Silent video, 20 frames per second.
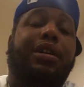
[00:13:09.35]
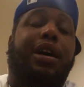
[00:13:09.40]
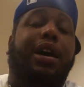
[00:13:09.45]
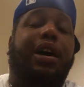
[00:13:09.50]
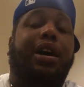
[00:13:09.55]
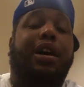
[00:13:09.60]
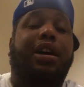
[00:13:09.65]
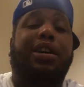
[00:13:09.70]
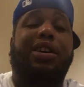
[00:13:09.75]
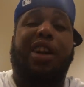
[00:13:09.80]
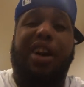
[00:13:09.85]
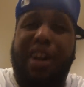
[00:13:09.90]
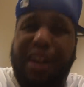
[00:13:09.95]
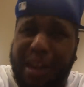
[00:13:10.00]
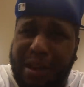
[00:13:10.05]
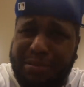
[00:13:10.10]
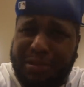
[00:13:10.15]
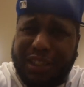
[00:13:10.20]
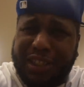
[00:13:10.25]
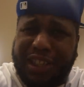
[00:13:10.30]
Y'all
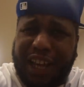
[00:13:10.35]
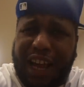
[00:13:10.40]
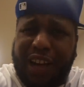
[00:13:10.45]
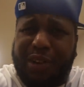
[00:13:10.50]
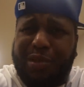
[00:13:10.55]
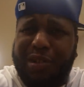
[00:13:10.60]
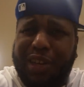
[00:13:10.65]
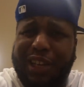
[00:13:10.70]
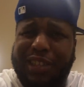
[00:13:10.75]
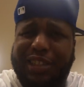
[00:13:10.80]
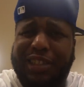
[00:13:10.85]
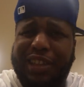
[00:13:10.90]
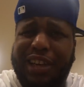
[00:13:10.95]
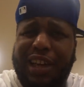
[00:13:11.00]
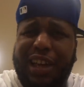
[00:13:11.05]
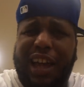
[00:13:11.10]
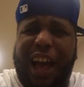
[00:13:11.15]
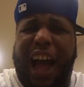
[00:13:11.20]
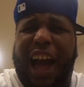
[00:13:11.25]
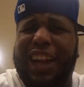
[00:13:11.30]
hip to Jacquees?
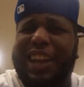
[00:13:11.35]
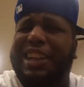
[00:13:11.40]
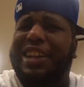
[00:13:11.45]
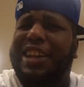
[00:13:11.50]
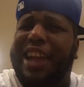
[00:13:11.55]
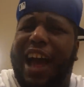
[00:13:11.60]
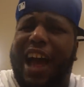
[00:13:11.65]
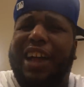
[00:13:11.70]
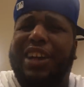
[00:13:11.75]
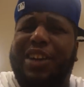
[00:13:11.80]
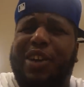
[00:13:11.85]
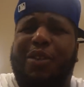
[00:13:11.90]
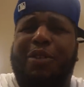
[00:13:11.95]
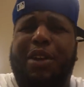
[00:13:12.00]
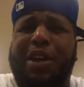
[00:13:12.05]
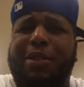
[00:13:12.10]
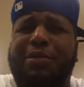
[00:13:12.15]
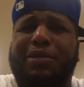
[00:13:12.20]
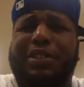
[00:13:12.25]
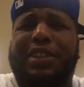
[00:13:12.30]
I did not know
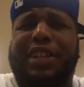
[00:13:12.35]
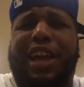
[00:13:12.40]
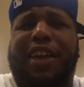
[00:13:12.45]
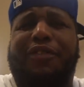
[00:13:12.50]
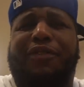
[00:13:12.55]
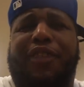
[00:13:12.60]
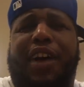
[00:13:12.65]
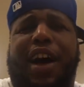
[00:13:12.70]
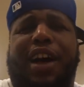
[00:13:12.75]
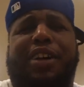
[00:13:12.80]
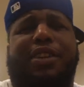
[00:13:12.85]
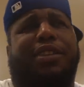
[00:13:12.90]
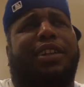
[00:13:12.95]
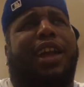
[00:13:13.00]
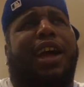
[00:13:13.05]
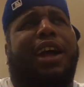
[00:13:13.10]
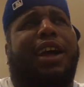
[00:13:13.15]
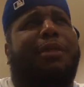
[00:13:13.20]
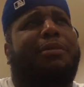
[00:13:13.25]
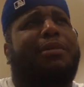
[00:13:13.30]
he was that fire.
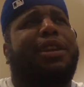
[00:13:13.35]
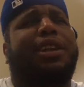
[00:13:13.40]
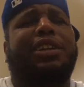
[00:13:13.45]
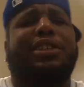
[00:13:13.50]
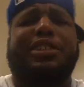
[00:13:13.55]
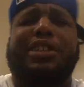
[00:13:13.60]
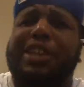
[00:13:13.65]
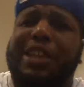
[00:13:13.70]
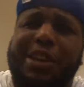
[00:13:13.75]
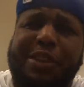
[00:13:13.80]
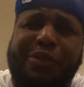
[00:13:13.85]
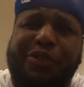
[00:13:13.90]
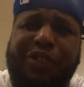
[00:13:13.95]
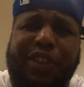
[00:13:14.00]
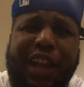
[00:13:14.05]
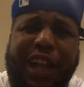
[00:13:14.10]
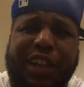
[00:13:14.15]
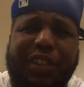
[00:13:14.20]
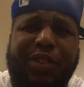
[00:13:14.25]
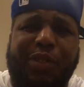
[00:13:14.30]
Like, I've been listening to him for
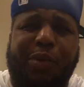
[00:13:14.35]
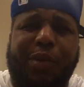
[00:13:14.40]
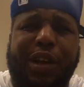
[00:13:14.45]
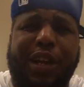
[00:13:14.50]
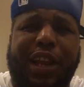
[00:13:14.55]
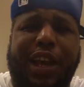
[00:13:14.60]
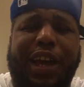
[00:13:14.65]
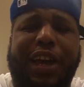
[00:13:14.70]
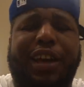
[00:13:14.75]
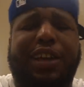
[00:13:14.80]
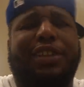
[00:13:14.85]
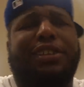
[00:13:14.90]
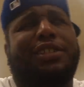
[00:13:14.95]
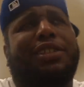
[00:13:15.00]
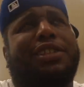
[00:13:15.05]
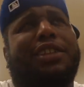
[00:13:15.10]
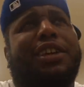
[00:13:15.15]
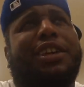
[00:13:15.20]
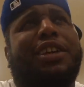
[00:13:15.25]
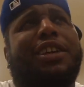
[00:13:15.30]
like 3
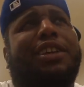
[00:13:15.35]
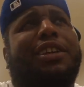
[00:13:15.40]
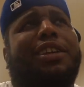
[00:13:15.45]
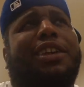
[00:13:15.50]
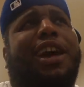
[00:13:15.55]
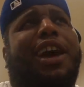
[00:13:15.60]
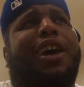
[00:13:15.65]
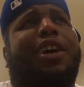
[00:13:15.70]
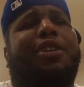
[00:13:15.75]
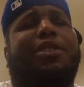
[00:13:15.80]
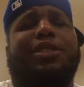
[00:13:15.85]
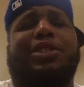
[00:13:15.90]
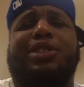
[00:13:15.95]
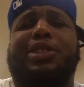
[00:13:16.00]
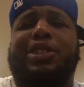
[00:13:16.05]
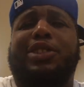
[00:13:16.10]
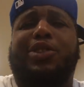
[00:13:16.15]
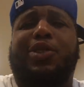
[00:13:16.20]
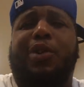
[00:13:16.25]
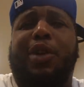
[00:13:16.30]
days now.
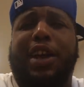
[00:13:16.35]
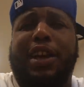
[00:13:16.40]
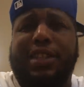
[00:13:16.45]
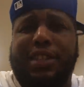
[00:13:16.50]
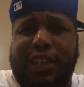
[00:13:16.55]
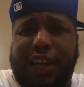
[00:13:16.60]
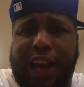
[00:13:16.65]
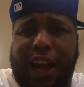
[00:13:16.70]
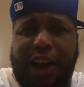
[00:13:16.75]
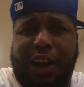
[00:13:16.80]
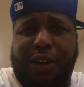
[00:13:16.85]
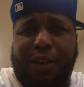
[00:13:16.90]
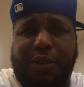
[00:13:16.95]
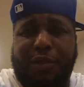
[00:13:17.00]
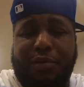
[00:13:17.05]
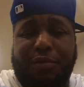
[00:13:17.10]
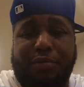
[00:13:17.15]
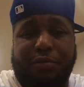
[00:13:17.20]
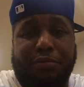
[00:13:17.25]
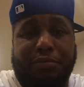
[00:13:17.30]
It's crazy
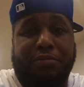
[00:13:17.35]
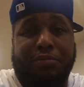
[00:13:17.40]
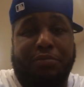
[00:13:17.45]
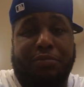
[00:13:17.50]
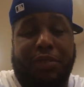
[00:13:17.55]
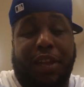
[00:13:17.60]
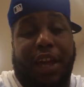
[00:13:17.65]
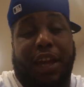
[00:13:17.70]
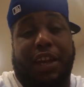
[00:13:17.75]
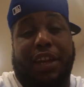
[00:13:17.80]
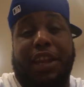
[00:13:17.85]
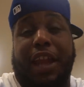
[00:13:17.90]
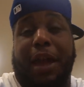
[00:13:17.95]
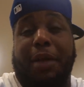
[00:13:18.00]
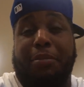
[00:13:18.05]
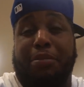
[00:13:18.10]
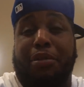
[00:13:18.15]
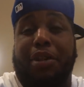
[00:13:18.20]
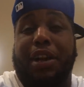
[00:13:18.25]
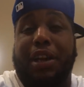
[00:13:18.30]
how, yeah, he
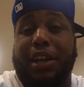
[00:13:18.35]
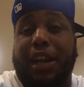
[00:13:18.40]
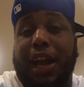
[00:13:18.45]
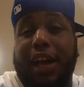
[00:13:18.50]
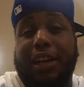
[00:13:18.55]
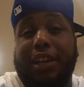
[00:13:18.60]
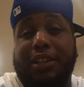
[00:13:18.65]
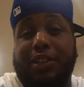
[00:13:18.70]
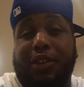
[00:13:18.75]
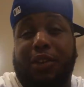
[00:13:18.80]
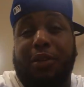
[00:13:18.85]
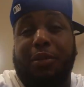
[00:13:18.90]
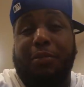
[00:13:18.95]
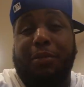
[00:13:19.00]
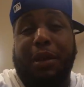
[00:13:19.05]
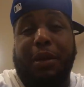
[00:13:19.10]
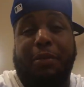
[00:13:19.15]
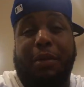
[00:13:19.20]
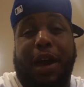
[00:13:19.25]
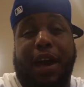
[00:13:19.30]
like bringing 90s
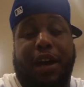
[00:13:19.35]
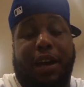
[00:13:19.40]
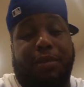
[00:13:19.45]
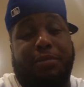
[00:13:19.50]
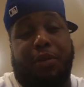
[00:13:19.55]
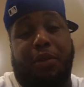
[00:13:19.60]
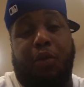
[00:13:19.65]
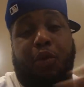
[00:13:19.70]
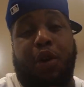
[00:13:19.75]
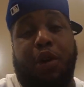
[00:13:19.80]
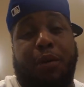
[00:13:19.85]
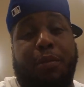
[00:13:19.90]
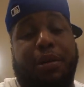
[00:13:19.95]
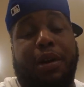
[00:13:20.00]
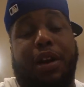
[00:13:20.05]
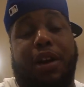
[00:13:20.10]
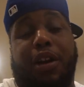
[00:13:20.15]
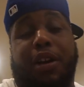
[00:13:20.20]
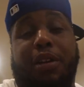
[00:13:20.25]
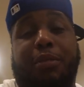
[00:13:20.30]
R&B back. I'm a real
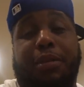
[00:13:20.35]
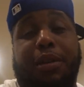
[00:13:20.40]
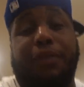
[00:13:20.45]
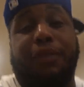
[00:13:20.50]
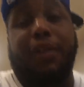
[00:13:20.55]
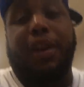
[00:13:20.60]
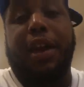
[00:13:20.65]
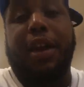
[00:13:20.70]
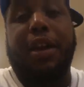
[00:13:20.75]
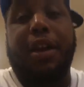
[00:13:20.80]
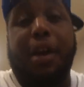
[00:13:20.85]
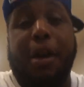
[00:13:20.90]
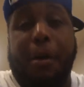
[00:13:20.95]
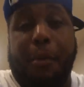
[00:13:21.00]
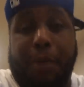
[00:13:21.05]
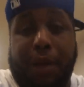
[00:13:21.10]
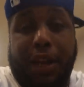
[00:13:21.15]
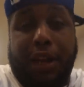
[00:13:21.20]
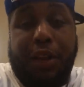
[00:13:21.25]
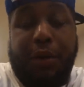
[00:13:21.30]
big R&B fan.
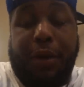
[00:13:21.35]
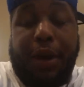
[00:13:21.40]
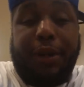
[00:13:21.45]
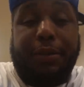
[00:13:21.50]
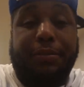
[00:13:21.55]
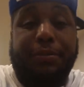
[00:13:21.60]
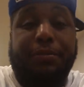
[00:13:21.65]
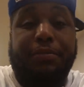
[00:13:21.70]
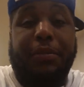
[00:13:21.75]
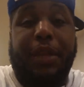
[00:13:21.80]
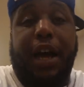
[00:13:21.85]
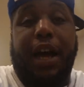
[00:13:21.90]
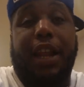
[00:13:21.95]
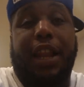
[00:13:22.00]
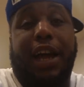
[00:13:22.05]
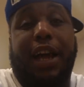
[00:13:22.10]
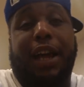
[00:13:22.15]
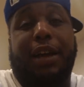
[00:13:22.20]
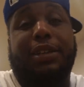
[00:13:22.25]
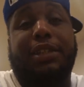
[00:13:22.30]
But anyway,
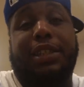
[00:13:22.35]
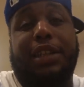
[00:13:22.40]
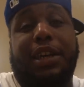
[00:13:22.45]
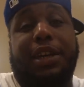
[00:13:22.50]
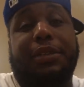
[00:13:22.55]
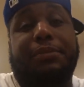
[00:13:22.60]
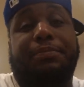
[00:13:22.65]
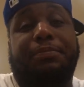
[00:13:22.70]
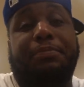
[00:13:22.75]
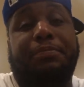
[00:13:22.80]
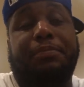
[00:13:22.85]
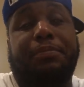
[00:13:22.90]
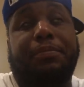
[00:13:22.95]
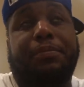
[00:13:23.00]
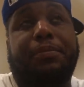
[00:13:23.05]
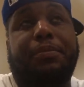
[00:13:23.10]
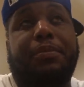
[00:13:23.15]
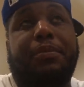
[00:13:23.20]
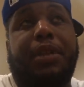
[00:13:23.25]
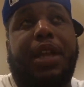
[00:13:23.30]
like I said,
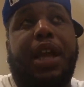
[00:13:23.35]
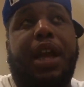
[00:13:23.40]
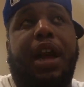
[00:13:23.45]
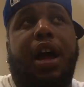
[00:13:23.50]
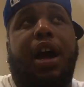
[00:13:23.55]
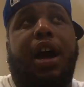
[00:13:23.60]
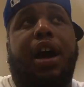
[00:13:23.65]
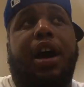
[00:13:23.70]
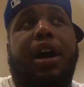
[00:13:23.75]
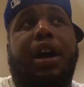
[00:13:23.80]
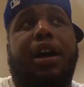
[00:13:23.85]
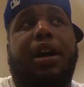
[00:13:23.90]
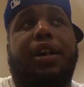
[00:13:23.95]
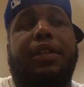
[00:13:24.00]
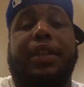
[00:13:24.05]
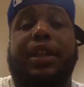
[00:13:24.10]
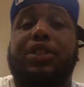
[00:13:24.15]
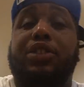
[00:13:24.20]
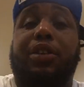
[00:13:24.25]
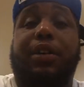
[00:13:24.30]

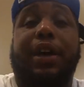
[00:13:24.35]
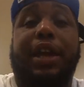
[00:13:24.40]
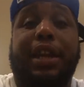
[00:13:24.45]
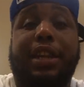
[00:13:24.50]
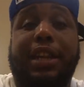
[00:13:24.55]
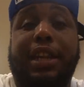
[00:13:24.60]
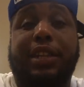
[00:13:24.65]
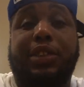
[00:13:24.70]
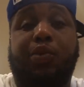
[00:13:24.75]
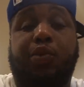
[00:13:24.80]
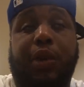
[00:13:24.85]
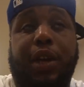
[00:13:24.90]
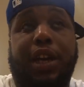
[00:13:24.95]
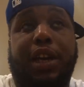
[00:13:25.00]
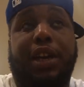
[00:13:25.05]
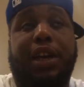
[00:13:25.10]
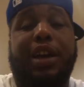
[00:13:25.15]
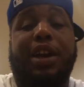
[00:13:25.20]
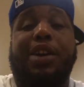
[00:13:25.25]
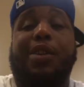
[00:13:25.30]
that's going to end this
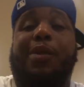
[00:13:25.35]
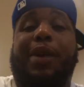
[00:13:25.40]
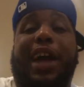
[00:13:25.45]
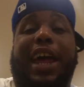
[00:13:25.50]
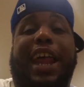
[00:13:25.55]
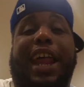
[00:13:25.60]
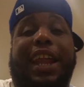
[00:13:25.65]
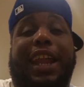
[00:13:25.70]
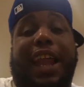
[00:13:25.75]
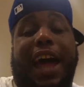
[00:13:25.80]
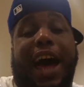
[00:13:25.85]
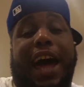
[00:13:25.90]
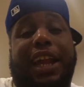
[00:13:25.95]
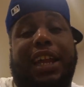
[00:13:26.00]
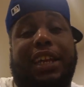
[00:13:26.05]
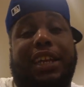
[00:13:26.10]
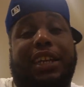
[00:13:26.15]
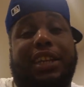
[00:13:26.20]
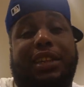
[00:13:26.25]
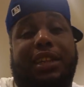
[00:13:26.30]
week. We got a lot
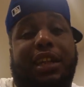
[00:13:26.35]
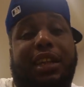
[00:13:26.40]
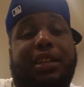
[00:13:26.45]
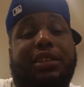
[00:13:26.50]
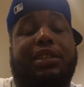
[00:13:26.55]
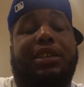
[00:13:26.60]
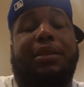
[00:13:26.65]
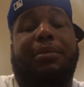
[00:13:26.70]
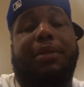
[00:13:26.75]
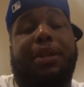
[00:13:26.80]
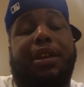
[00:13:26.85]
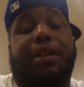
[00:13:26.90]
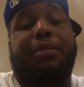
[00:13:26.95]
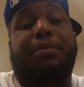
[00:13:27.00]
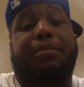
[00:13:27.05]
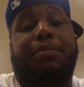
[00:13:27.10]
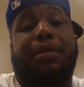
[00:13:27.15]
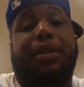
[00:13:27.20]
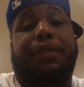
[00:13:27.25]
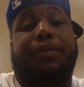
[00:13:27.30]
of good things coming
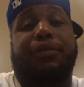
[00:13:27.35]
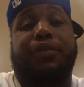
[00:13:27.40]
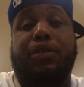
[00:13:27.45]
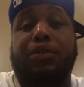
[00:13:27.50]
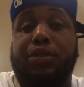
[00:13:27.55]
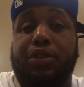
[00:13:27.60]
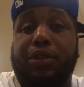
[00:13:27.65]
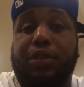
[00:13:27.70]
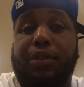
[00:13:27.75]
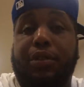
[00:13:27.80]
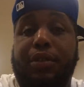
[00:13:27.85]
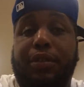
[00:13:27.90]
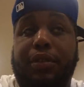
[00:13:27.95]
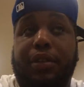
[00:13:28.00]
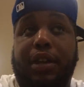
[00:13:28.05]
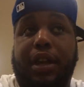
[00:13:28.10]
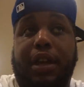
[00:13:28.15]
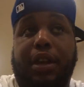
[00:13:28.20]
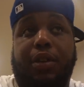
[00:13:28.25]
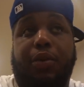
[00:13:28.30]
up future
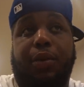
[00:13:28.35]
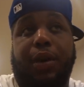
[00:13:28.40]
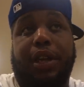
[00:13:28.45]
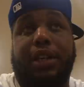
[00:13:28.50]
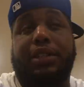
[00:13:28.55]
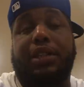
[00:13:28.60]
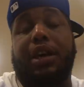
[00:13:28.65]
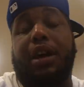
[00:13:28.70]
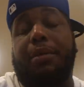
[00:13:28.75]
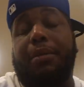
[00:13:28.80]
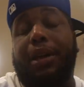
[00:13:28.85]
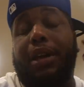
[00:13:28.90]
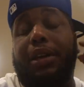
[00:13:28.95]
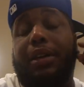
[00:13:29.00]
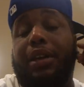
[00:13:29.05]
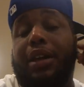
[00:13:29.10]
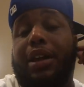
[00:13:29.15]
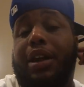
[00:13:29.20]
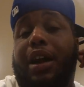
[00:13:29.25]
in the weeks coming.